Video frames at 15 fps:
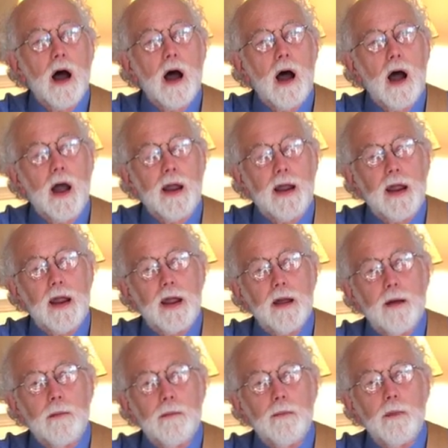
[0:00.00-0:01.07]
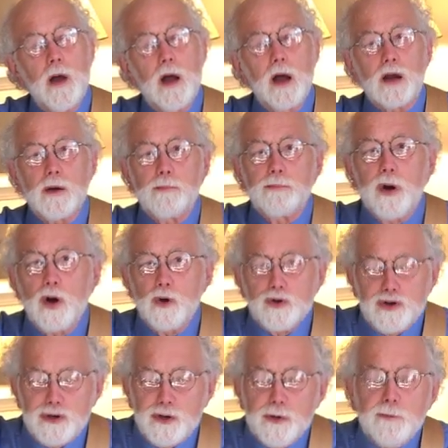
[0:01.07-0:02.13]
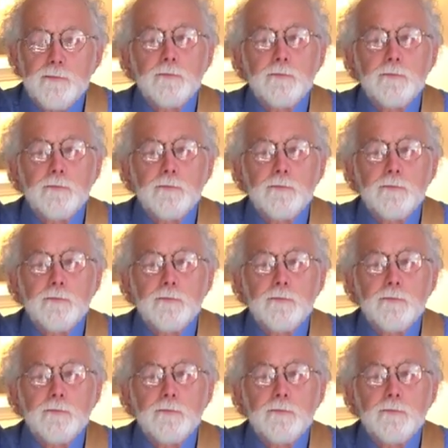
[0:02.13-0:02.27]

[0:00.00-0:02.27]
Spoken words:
I am a composer.